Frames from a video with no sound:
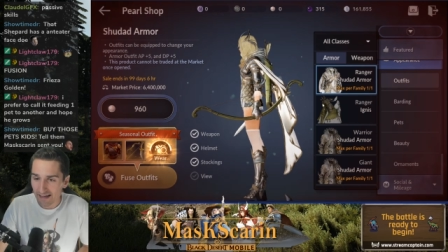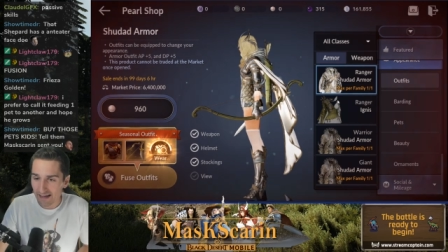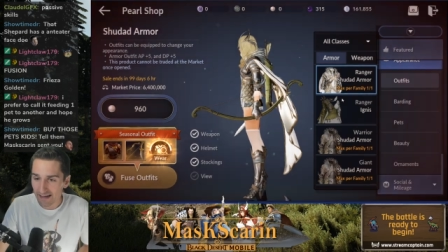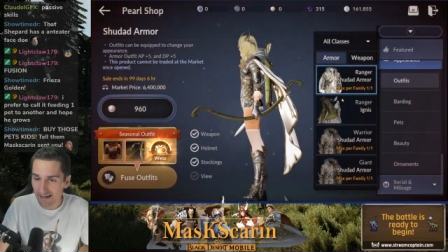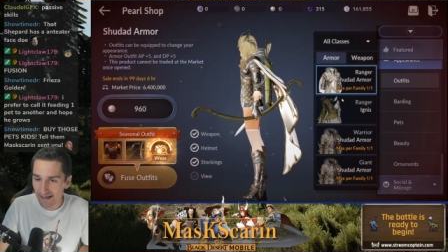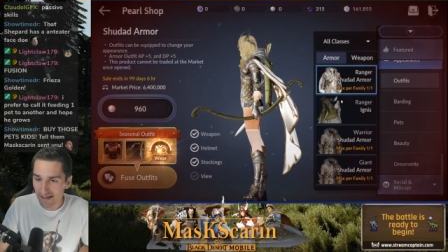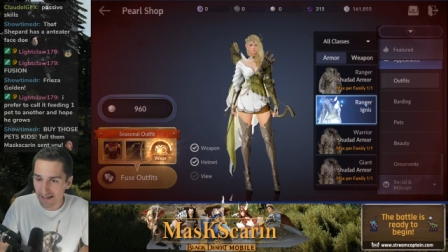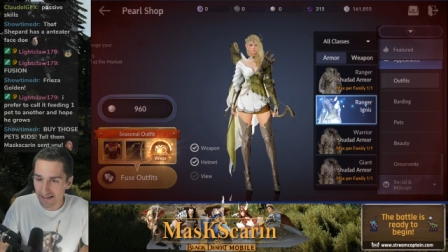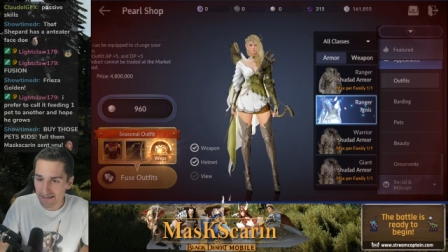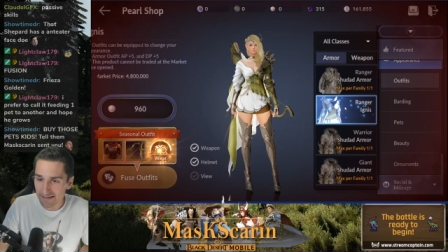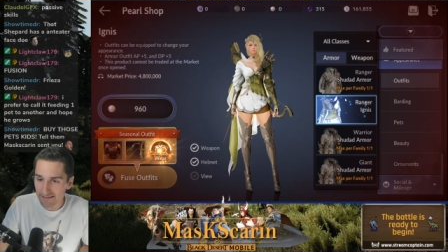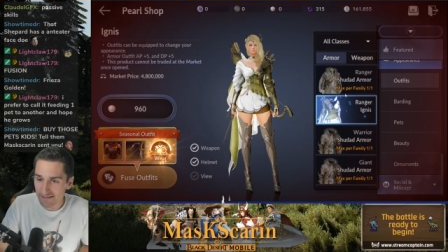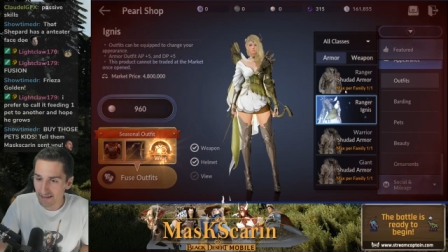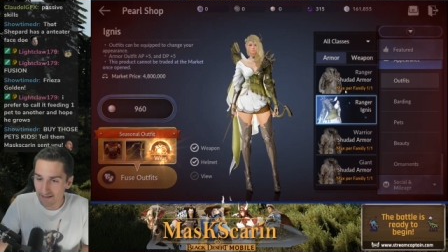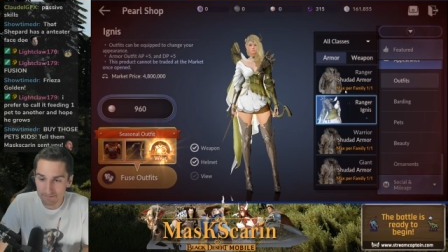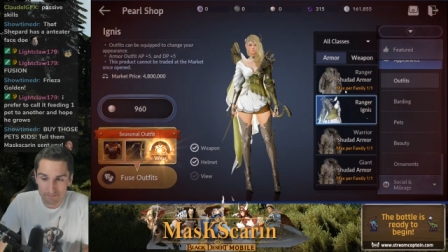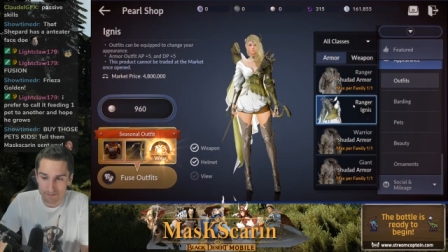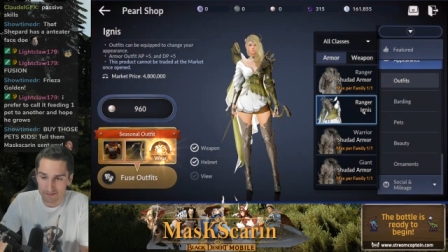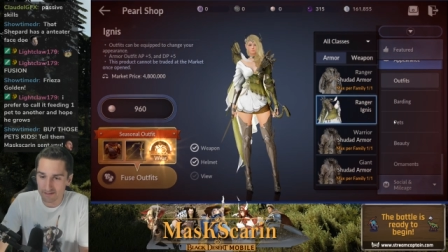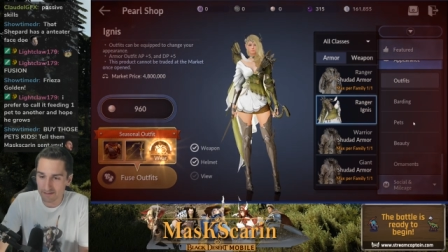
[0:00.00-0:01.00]
Uh,
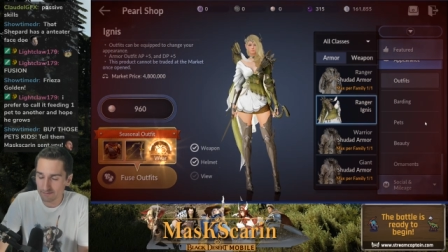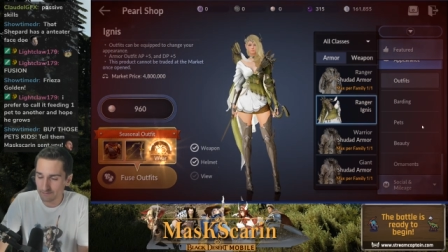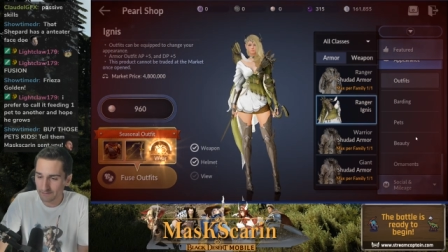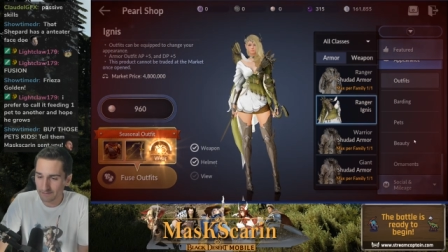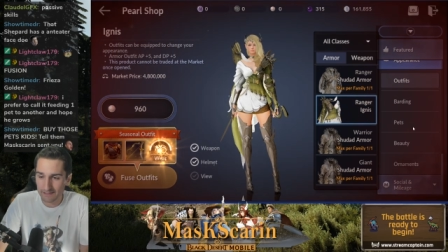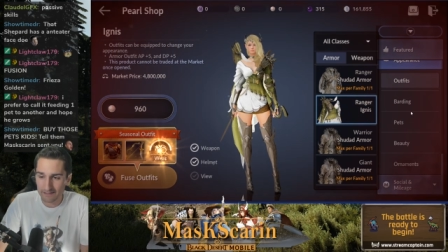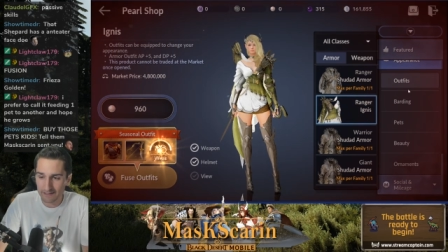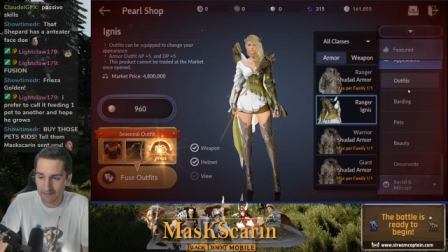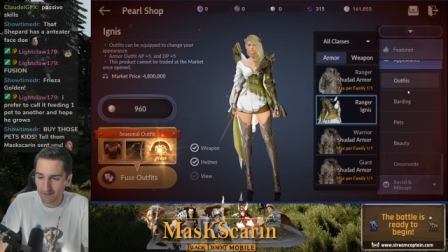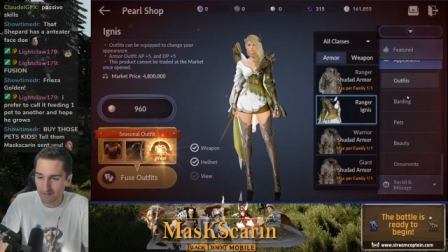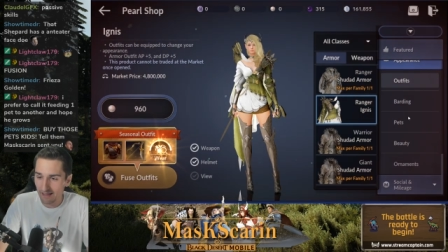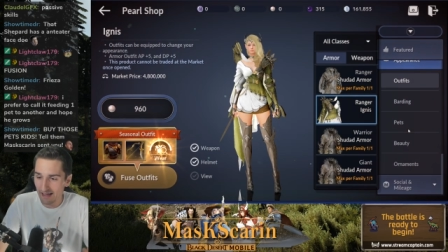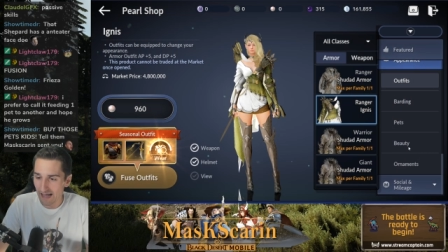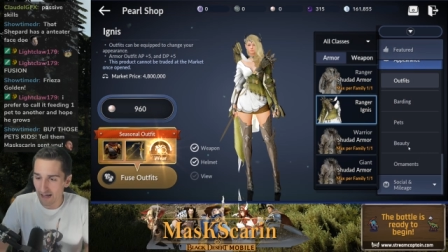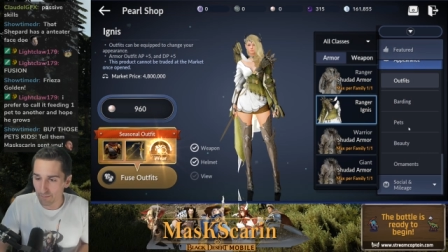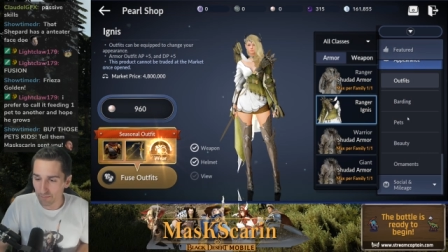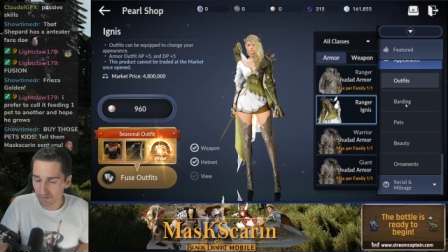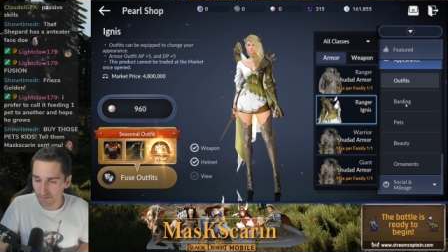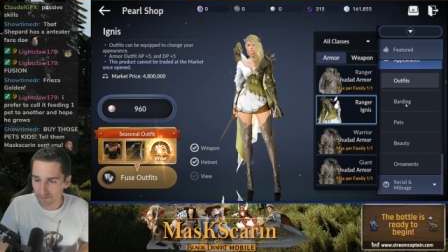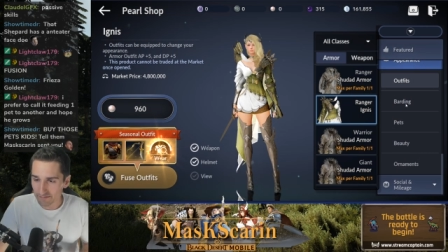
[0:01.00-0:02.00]
it, will
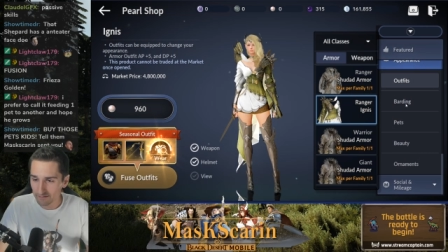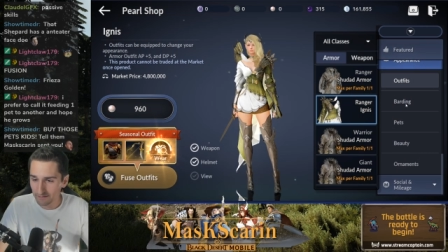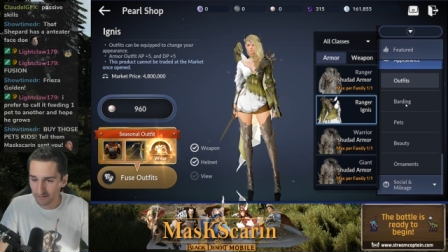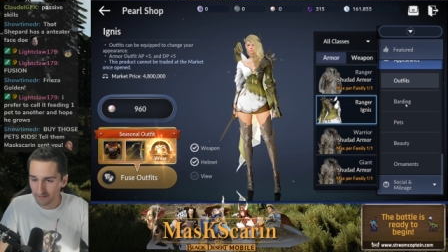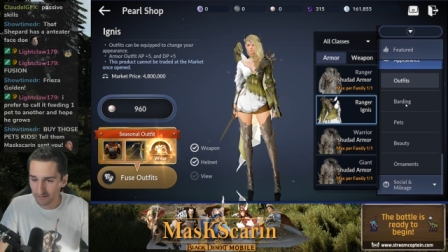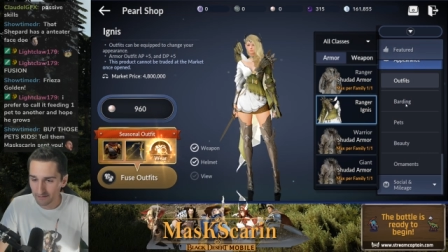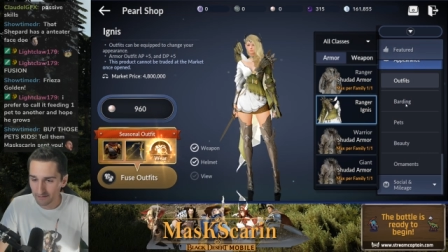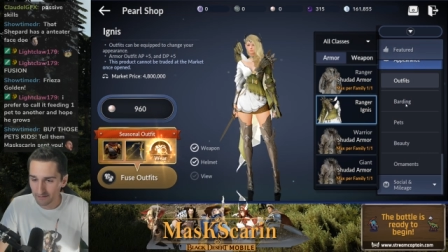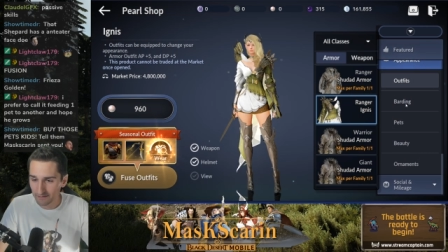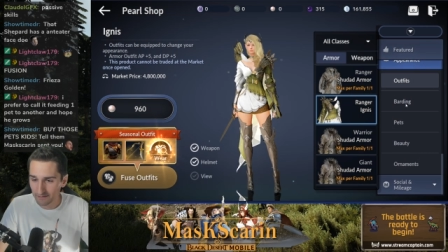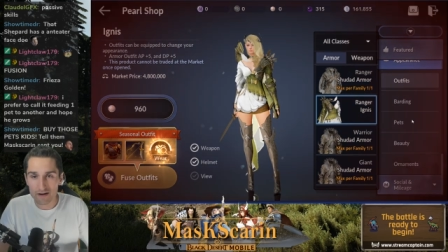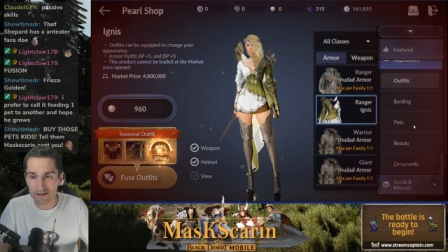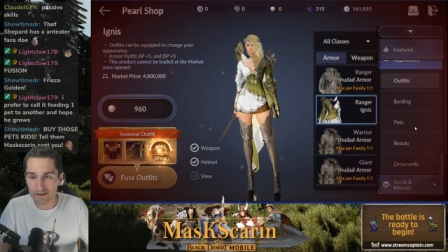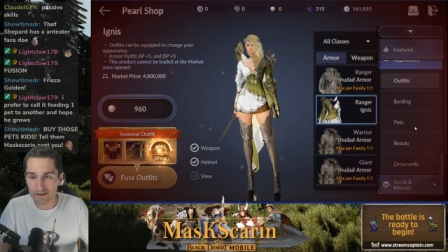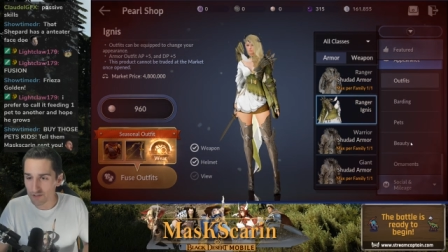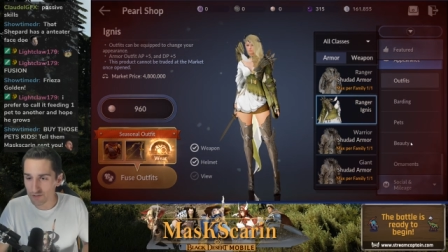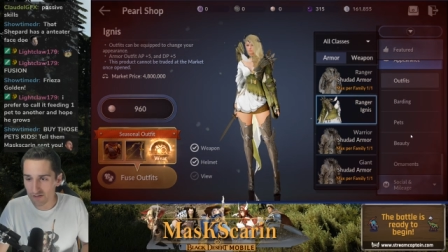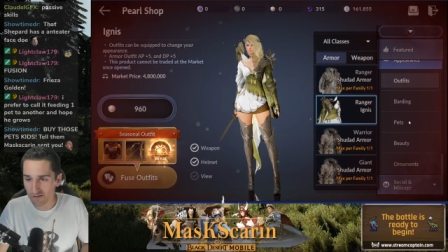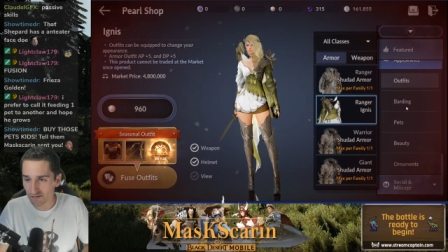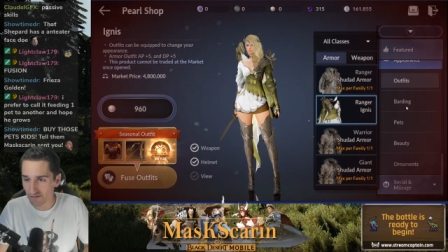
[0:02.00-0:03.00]
happen. Summer
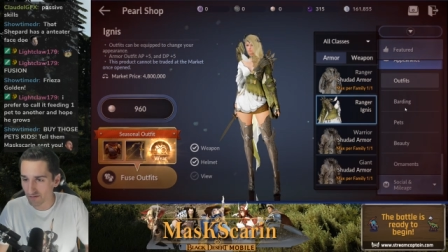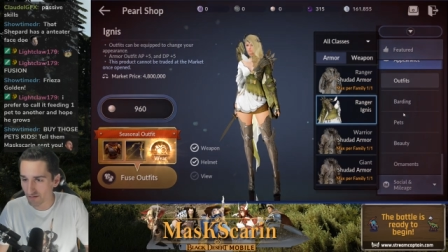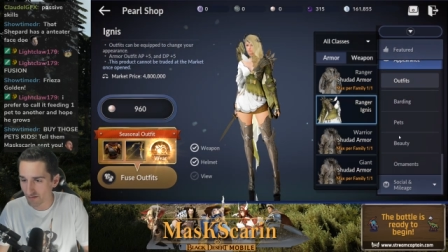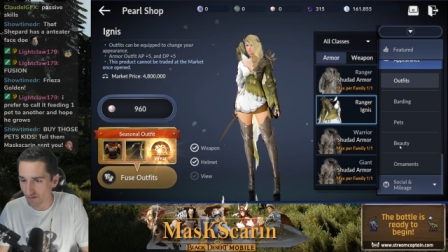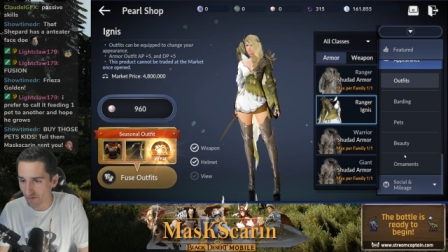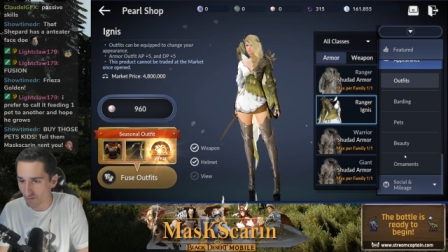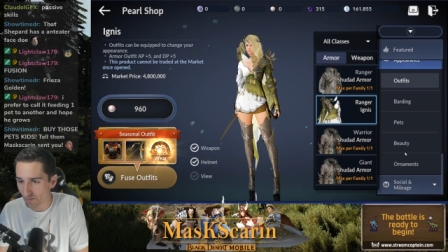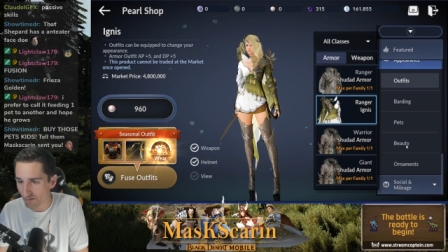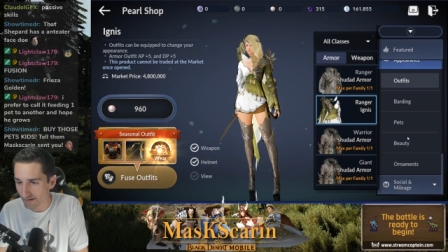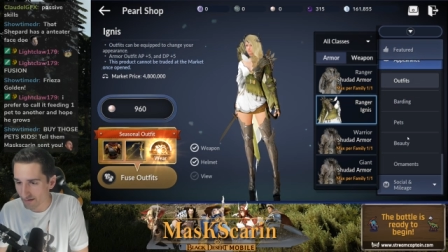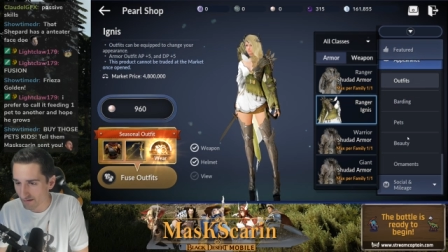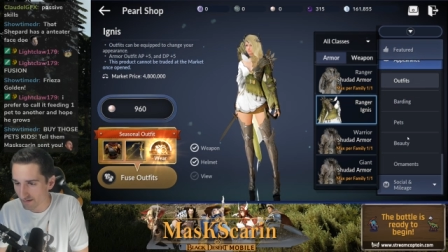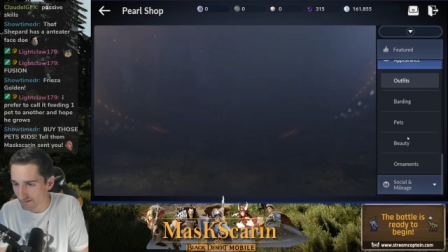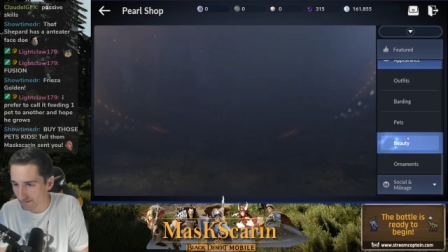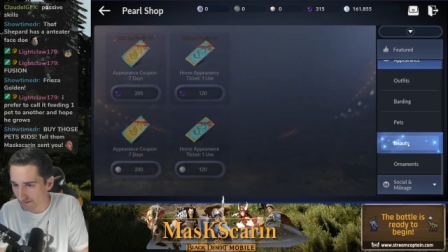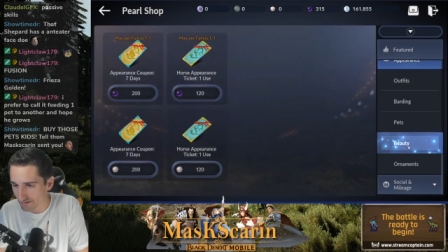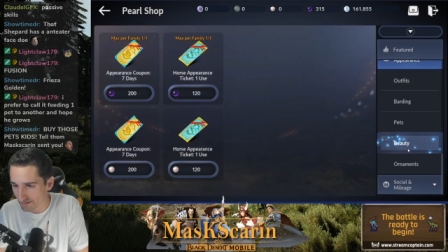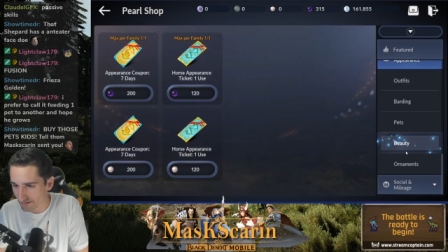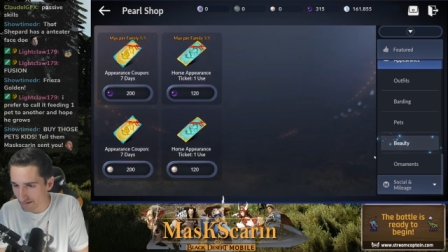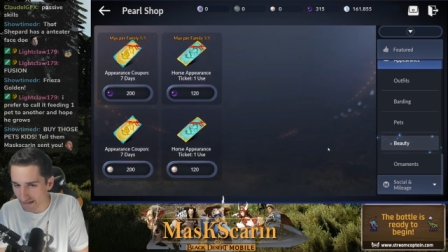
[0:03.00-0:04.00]
editions, you know, like uh,
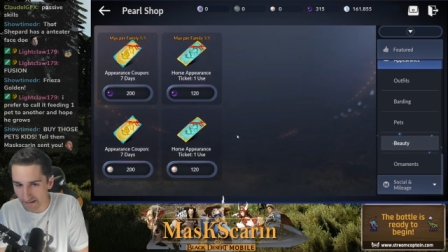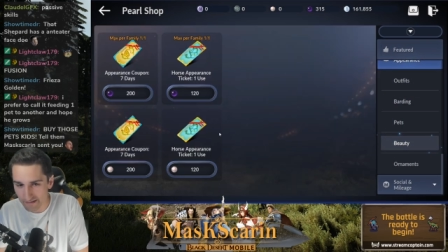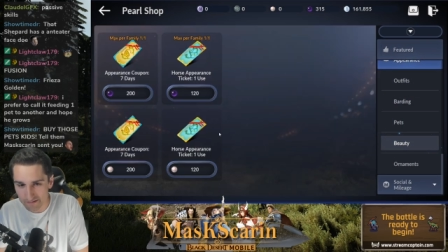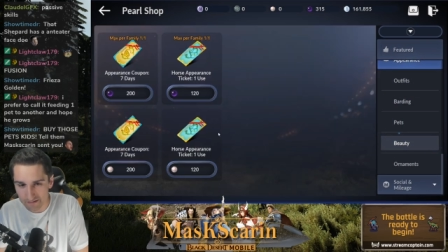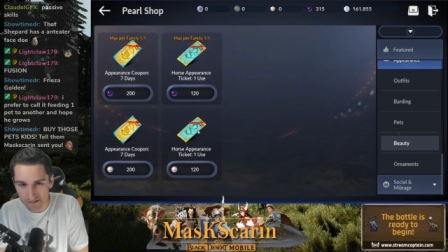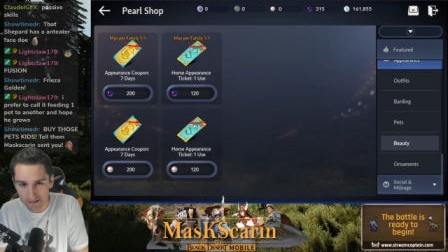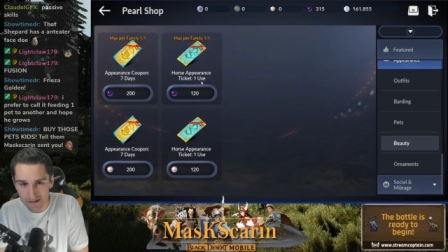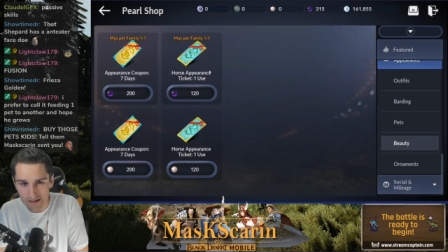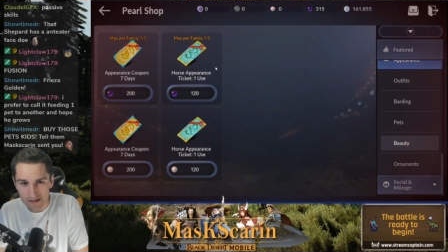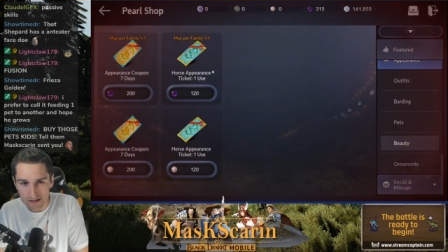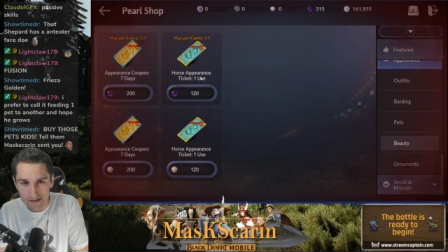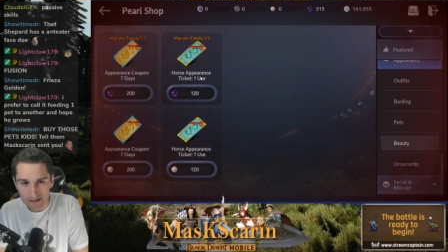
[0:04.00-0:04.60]
easy.